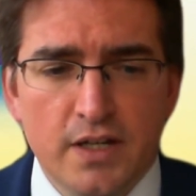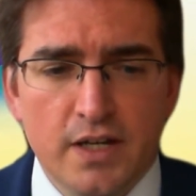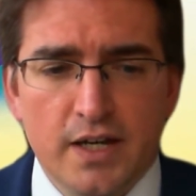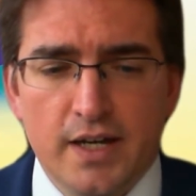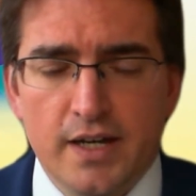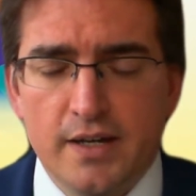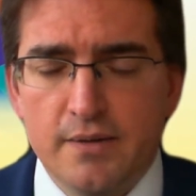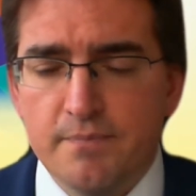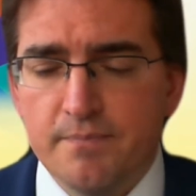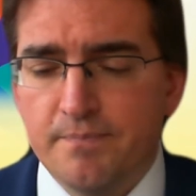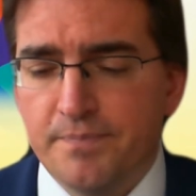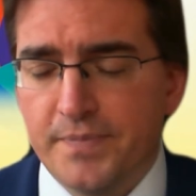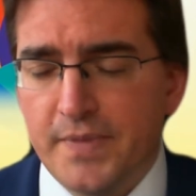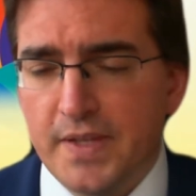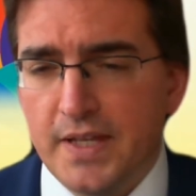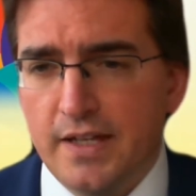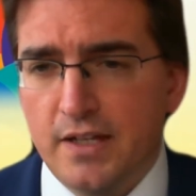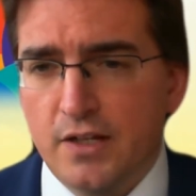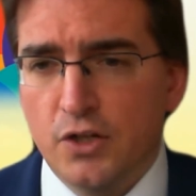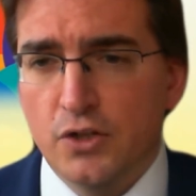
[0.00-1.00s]

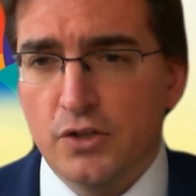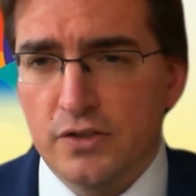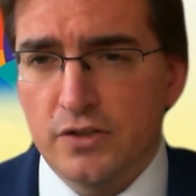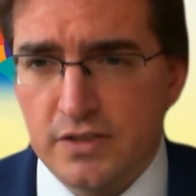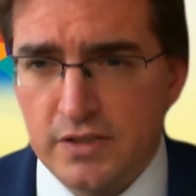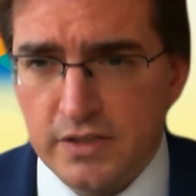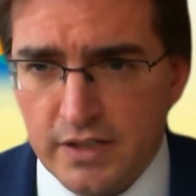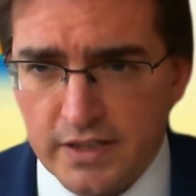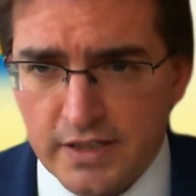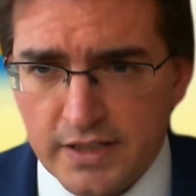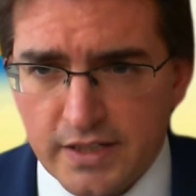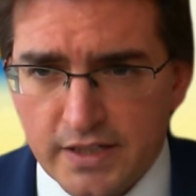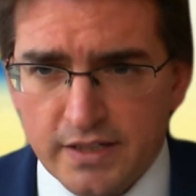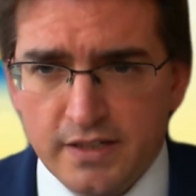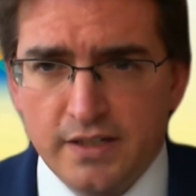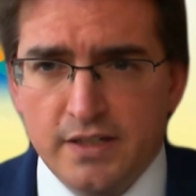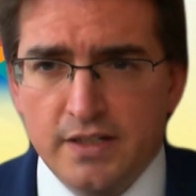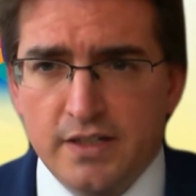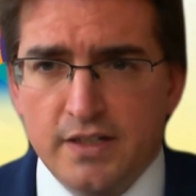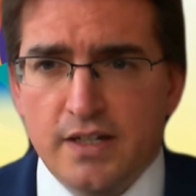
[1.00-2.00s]
It looks
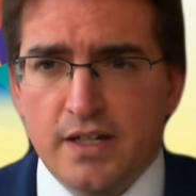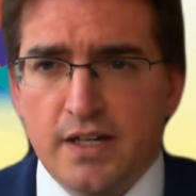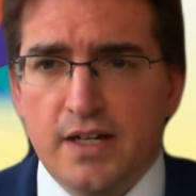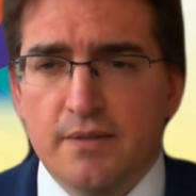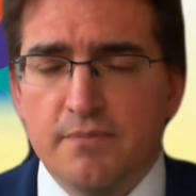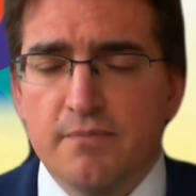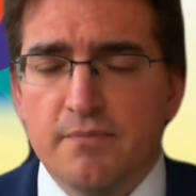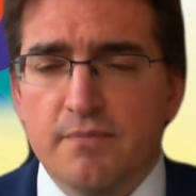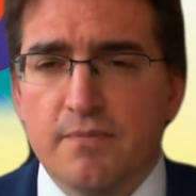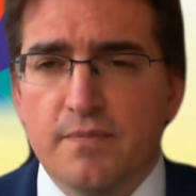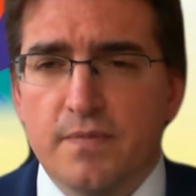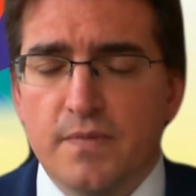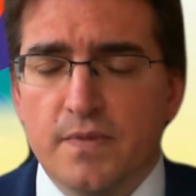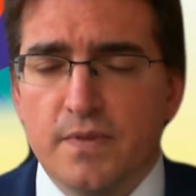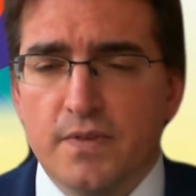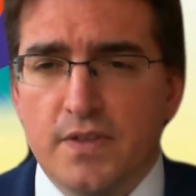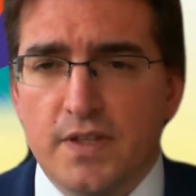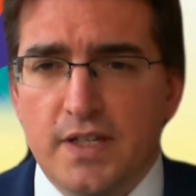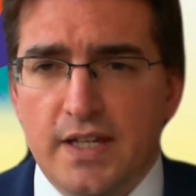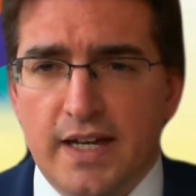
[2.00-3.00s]
like
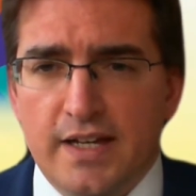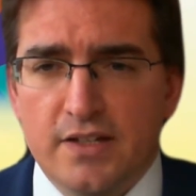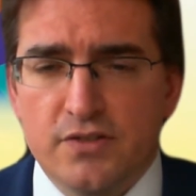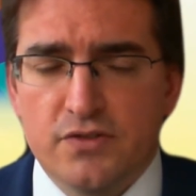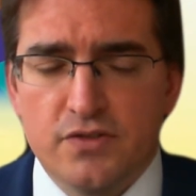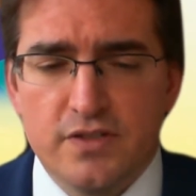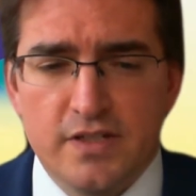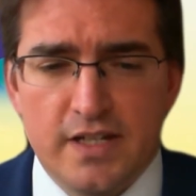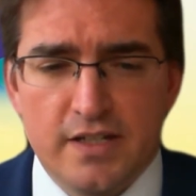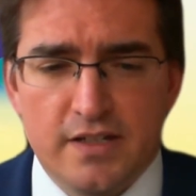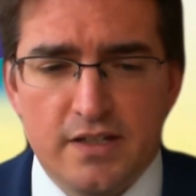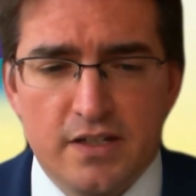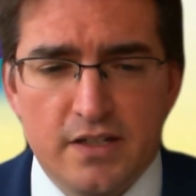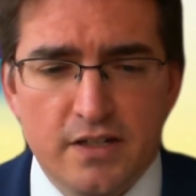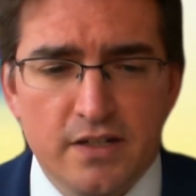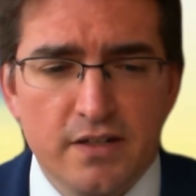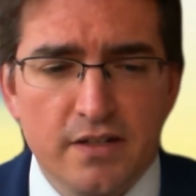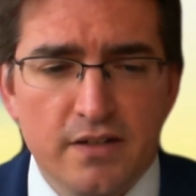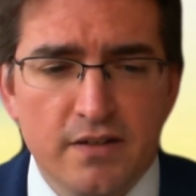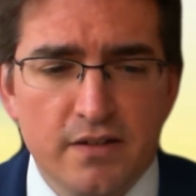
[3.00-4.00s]
the
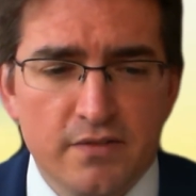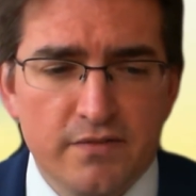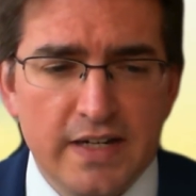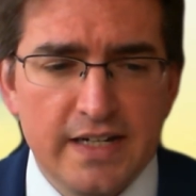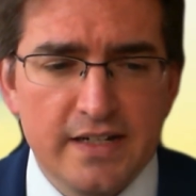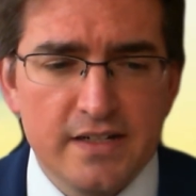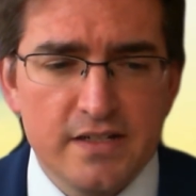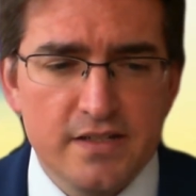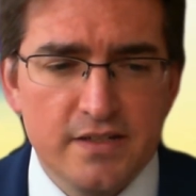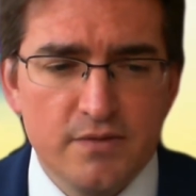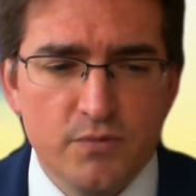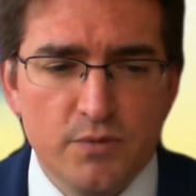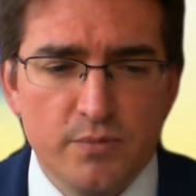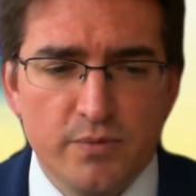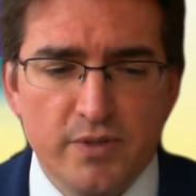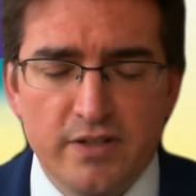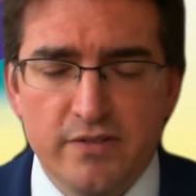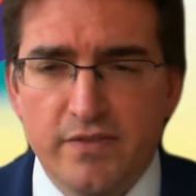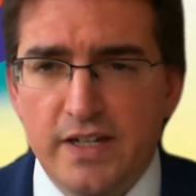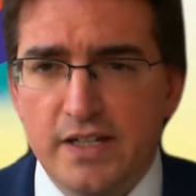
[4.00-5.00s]
AstraZeneca vaccine will
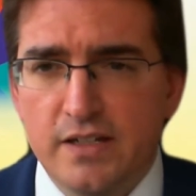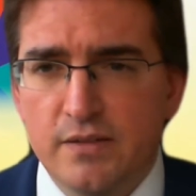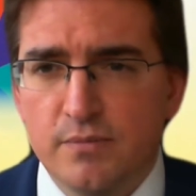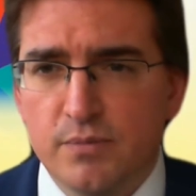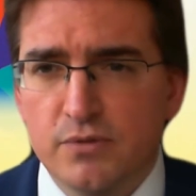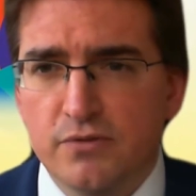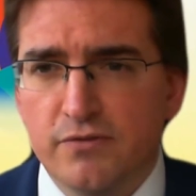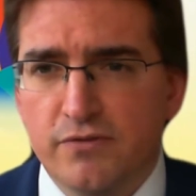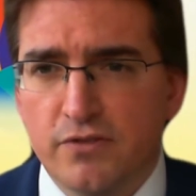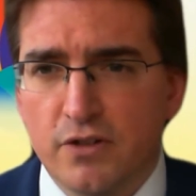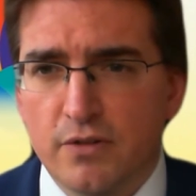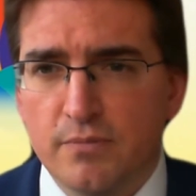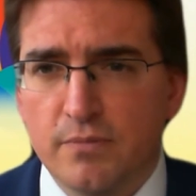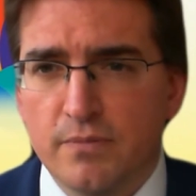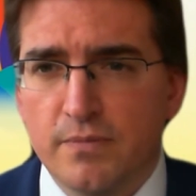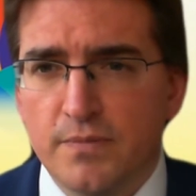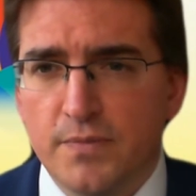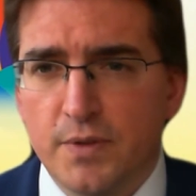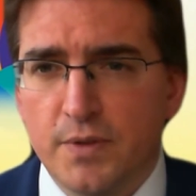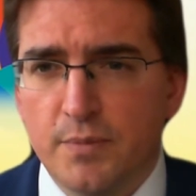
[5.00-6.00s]
be available
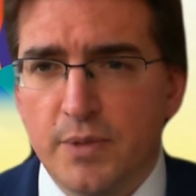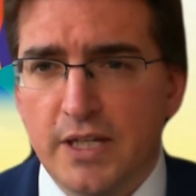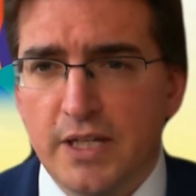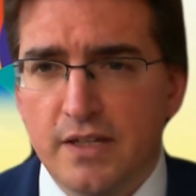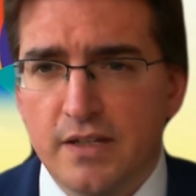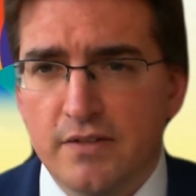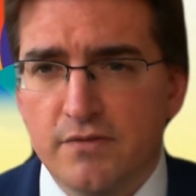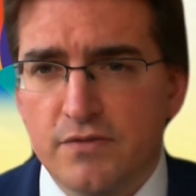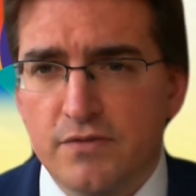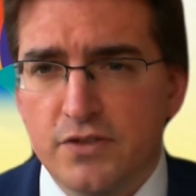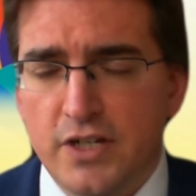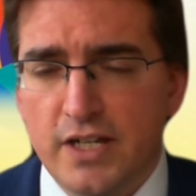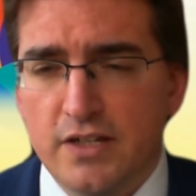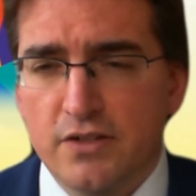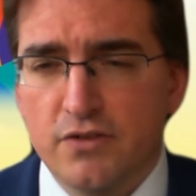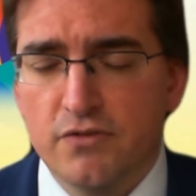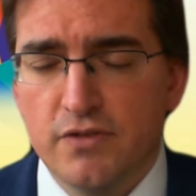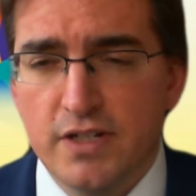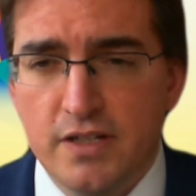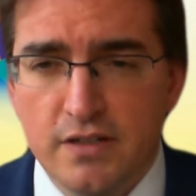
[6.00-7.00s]
from the beginning of
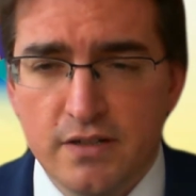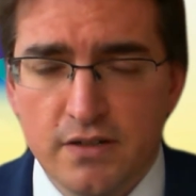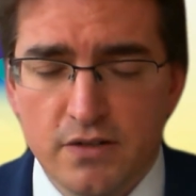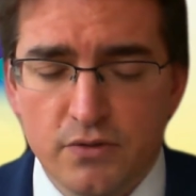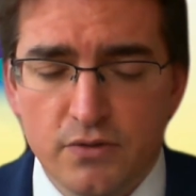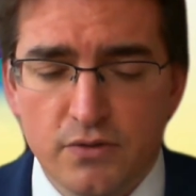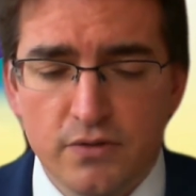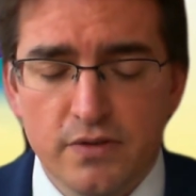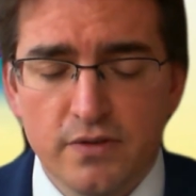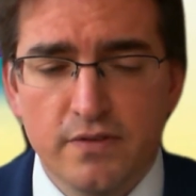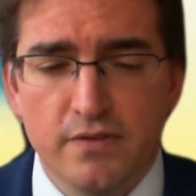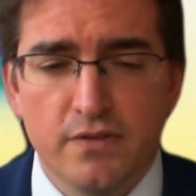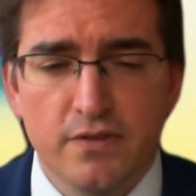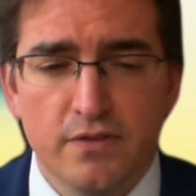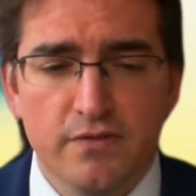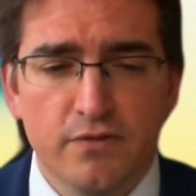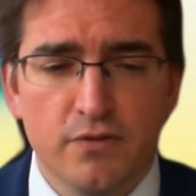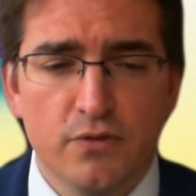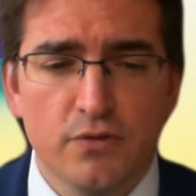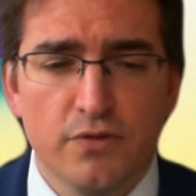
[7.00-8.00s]
January, or
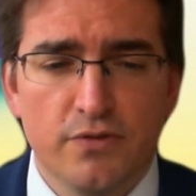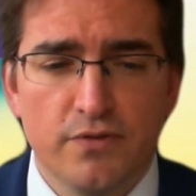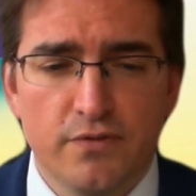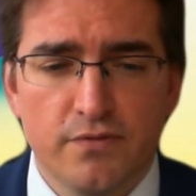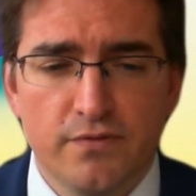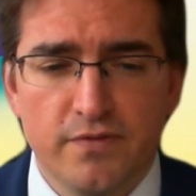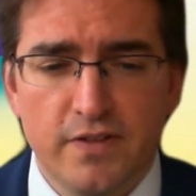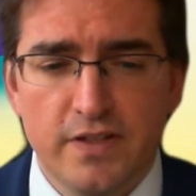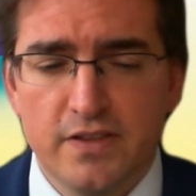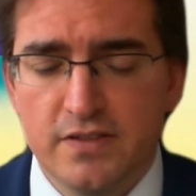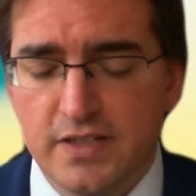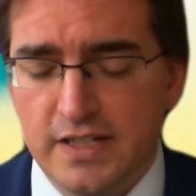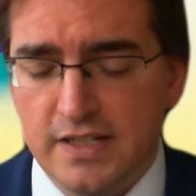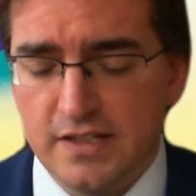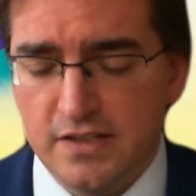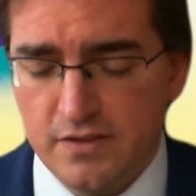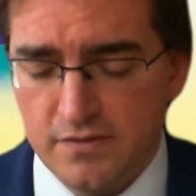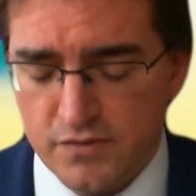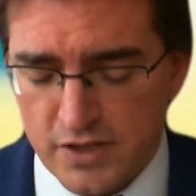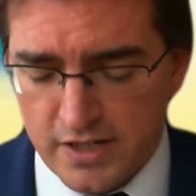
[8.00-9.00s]
the 4th, 5th,
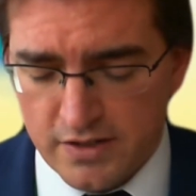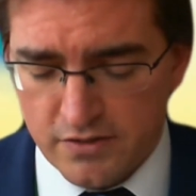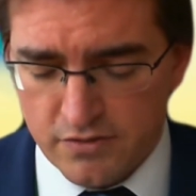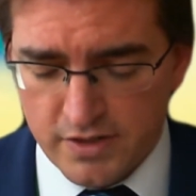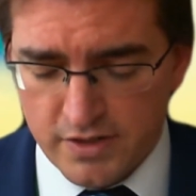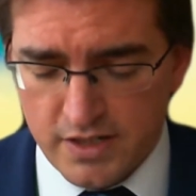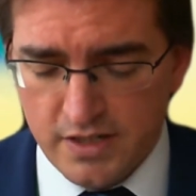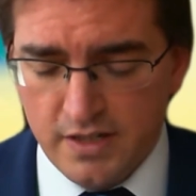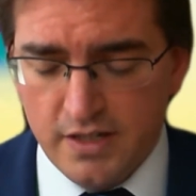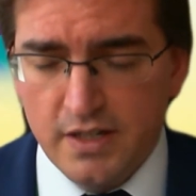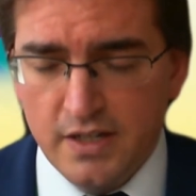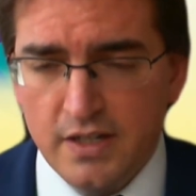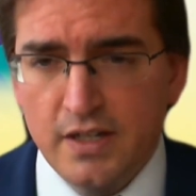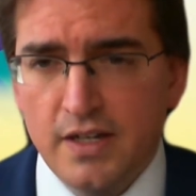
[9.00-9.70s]
6th of January.